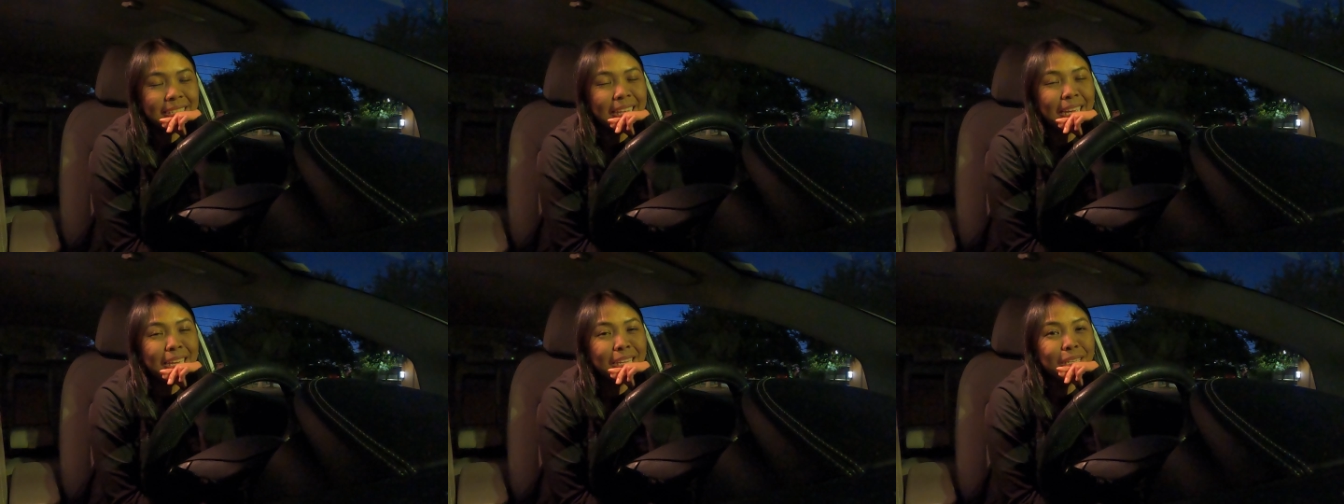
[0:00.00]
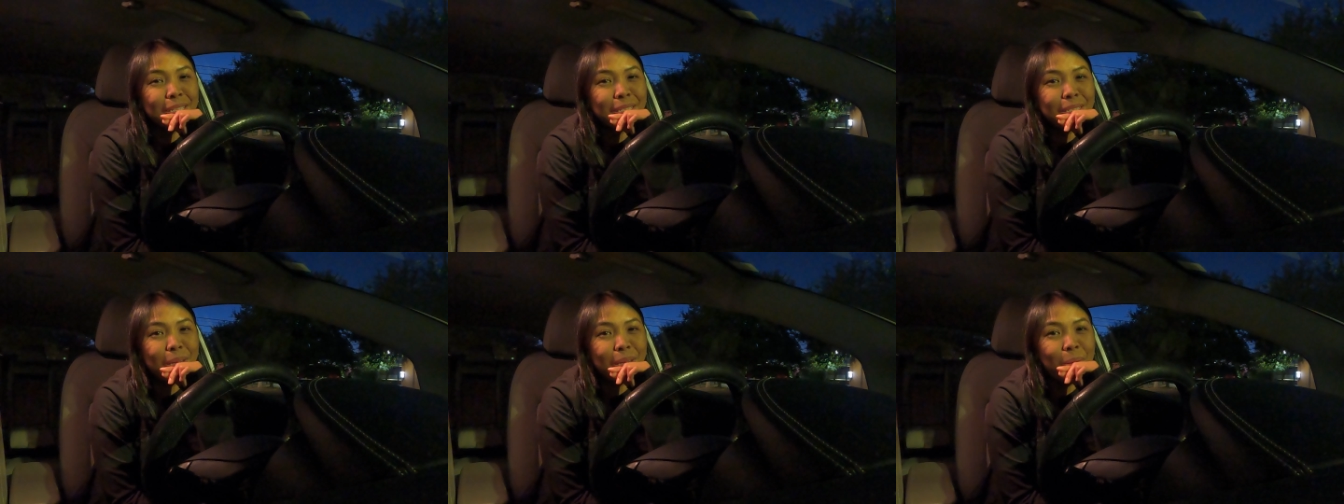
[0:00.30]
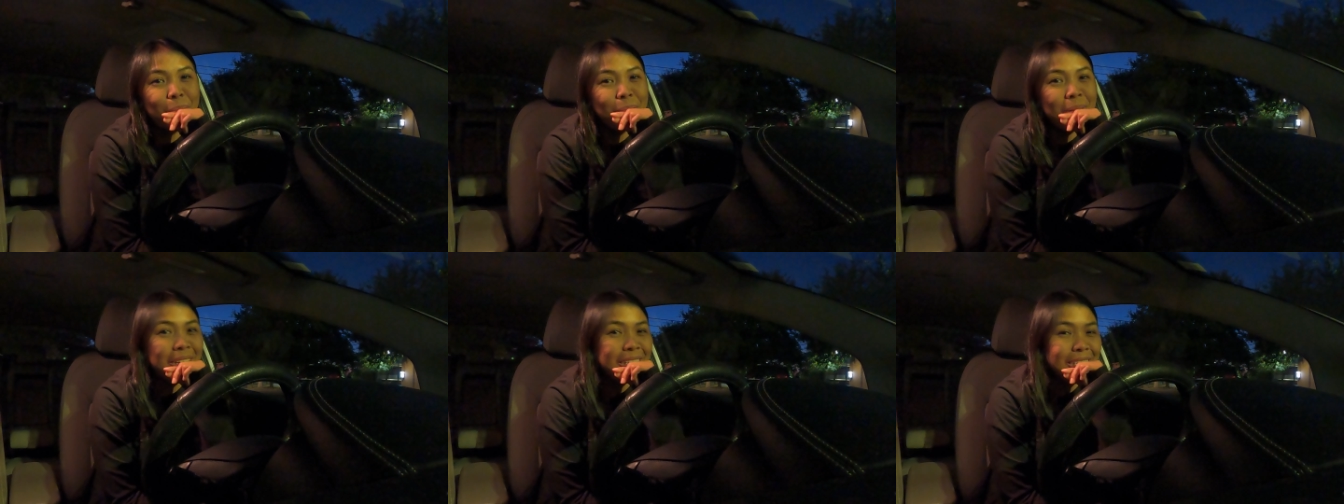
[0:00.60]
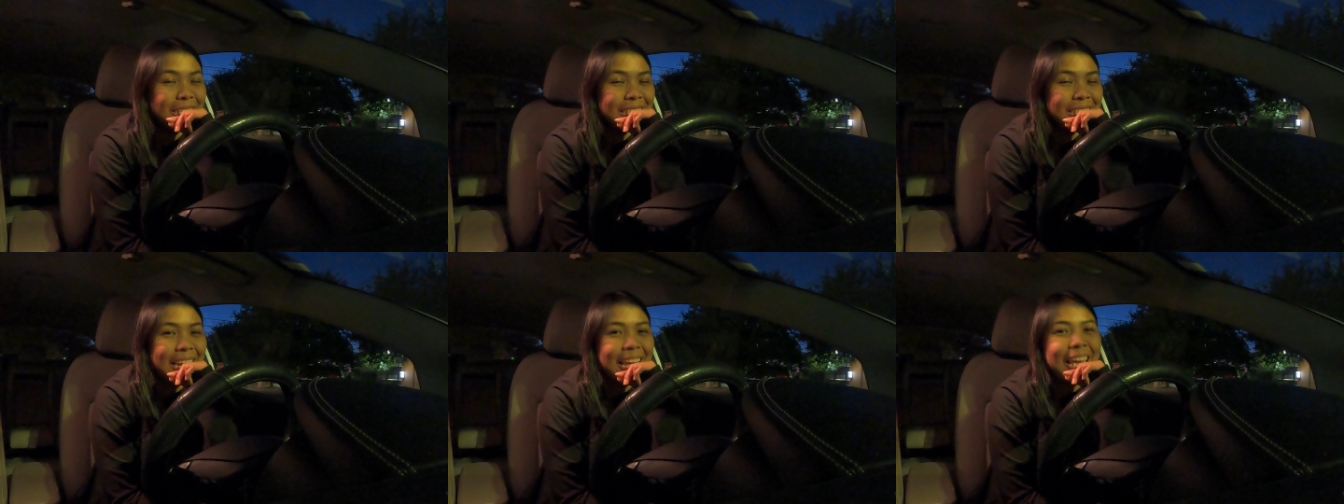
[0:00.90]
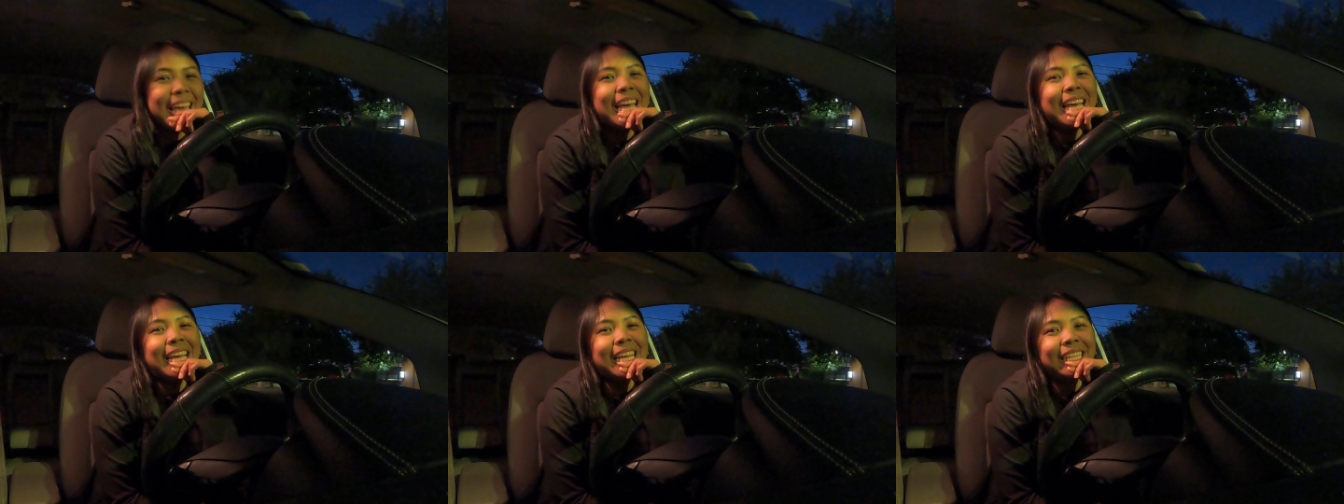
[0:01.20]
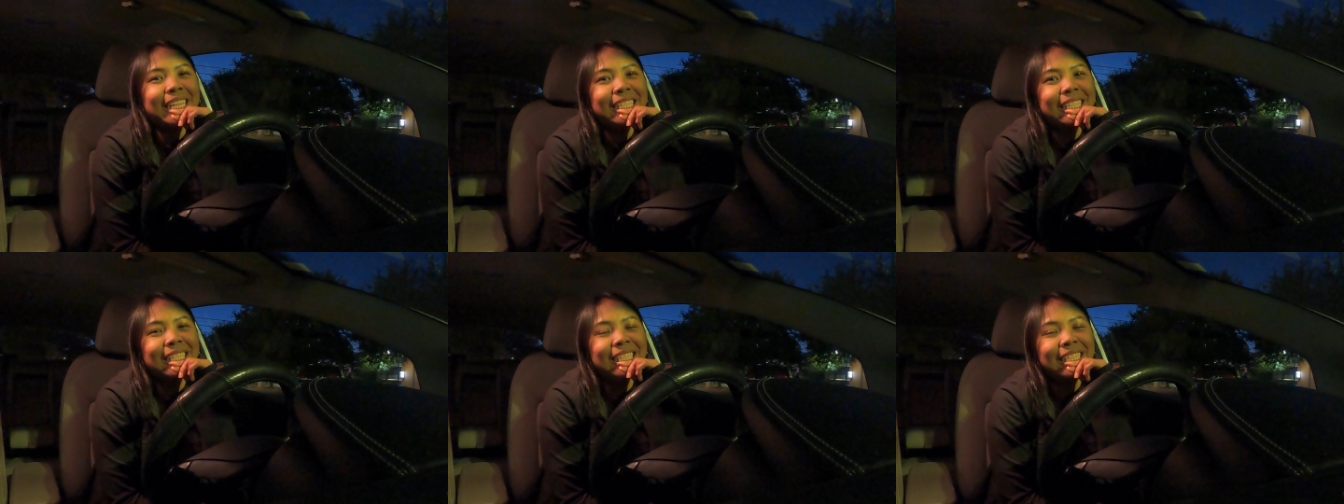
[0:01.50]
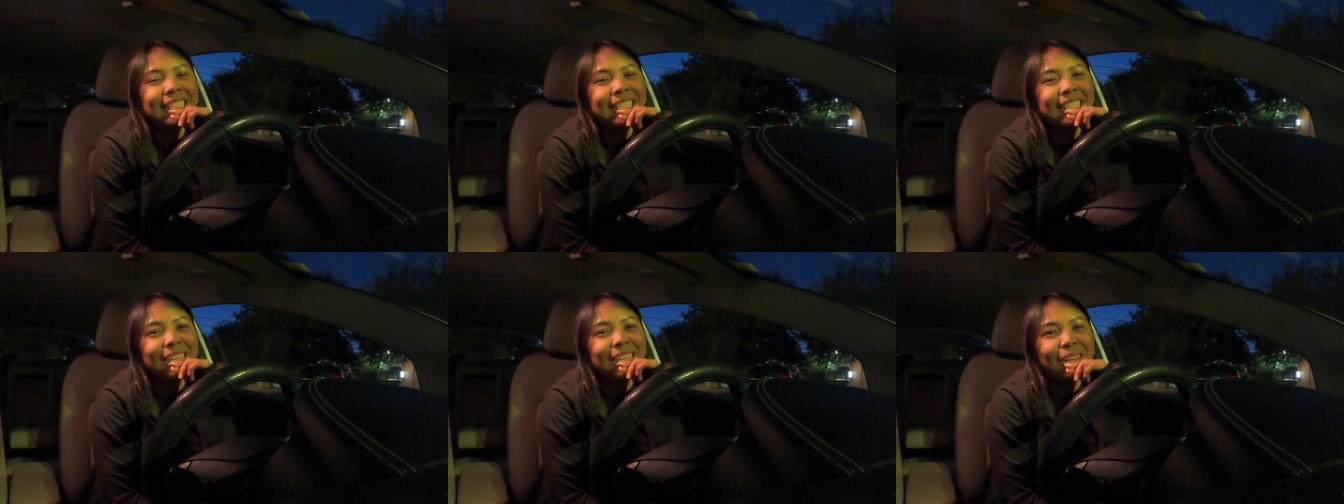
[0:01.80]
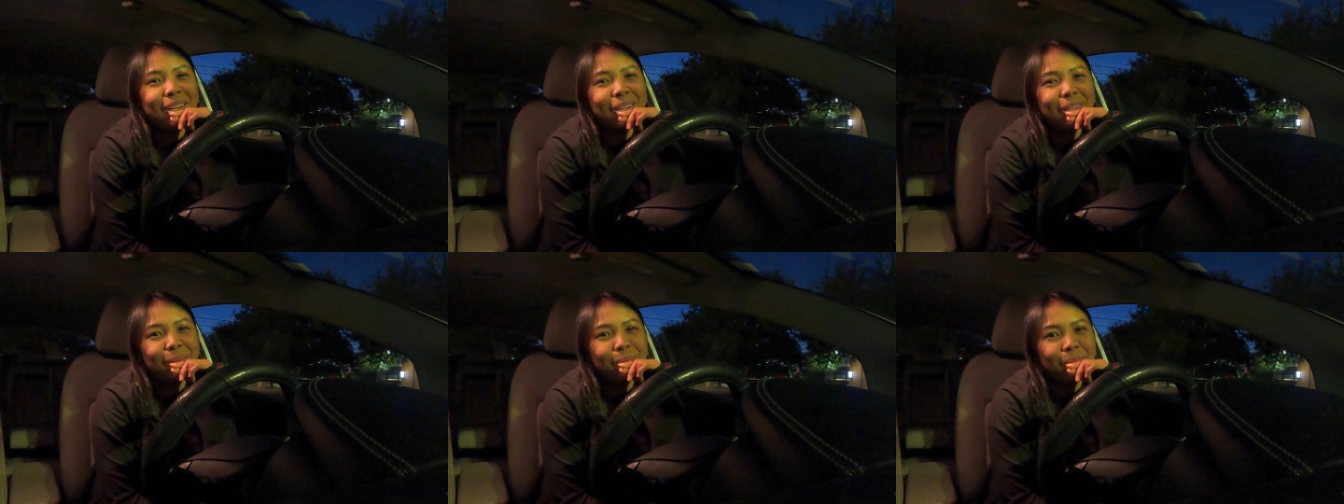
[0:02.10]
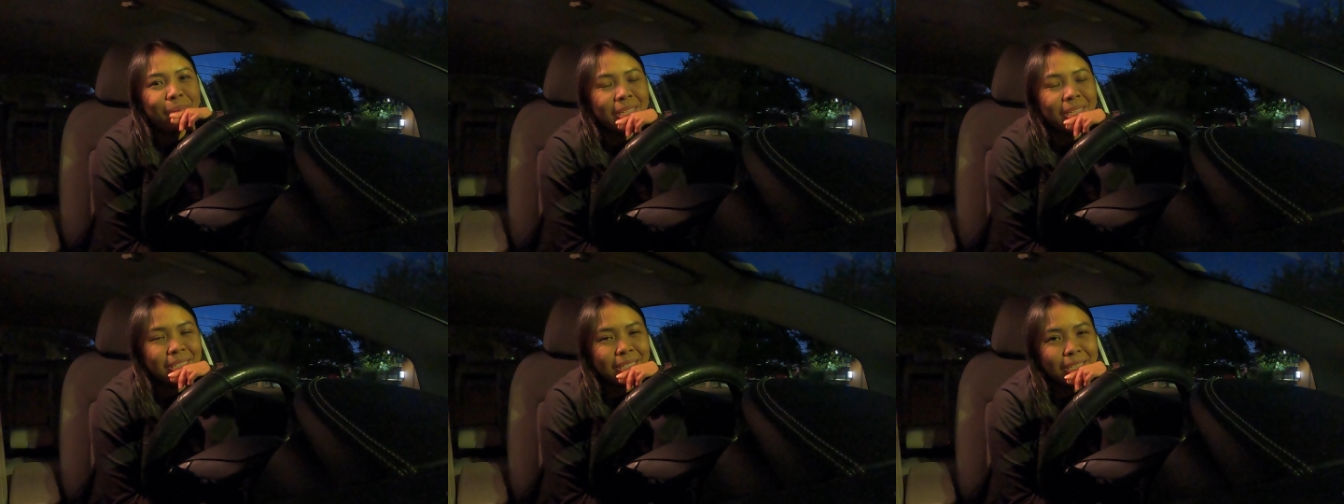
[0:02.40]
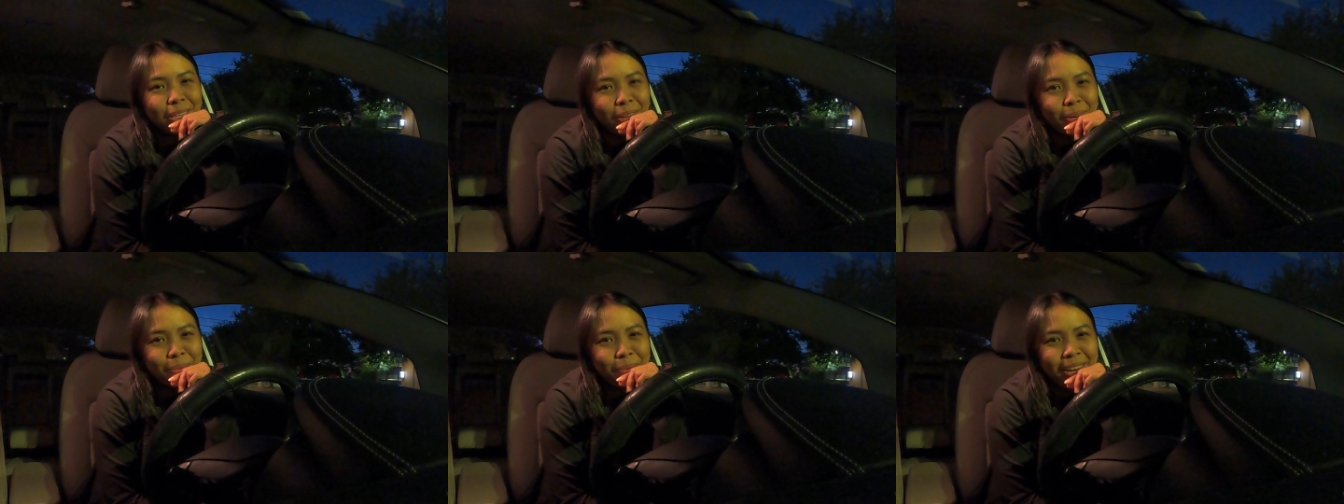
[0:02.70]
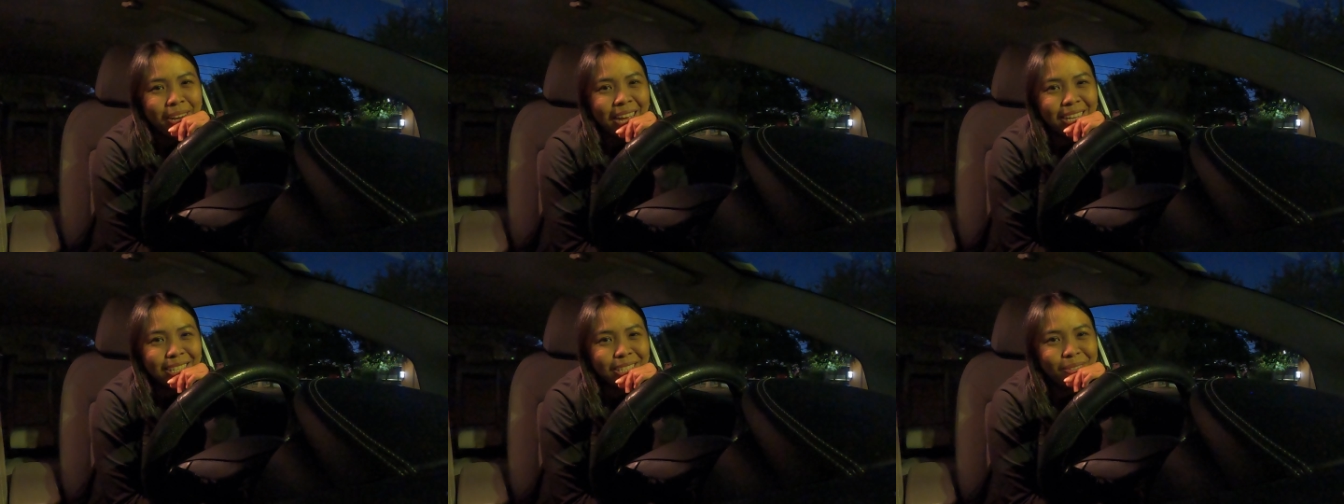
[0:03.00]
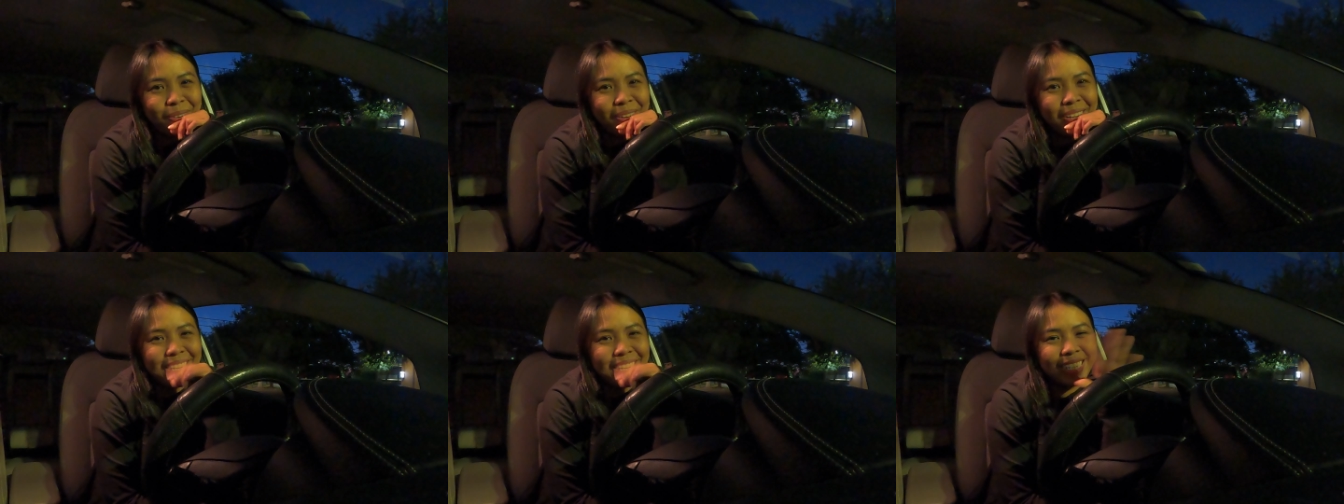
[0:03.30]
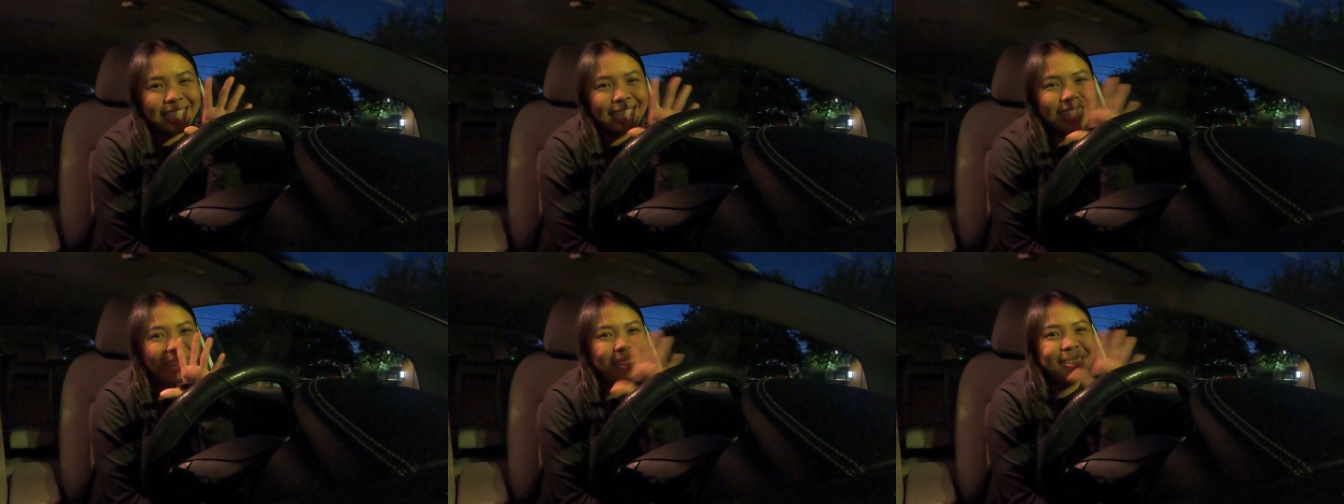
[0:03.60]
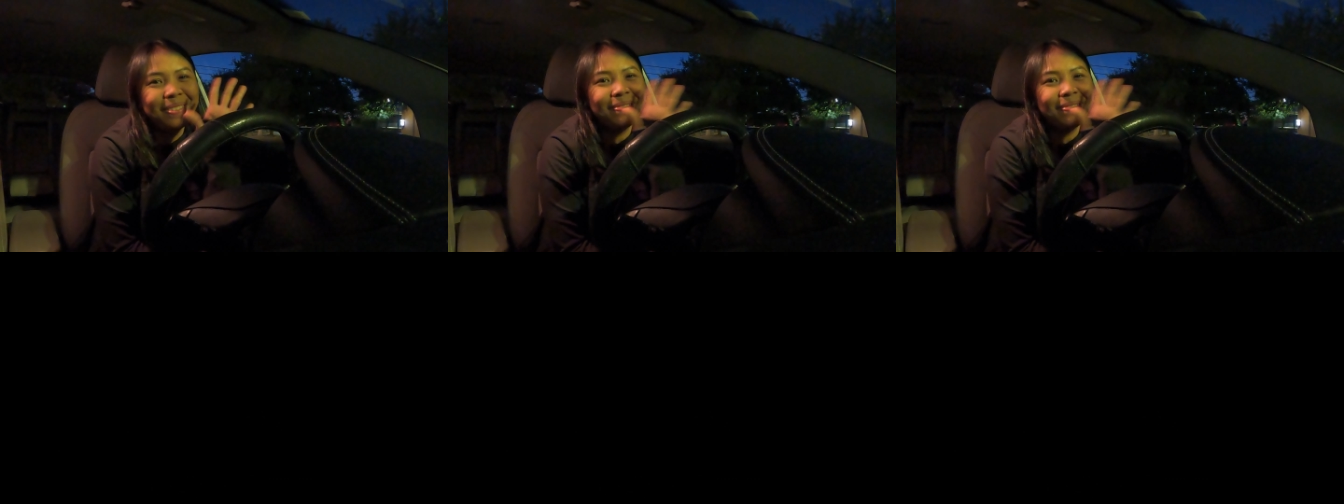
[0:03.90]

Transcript: Thank you so much, and I'll see you on my next one.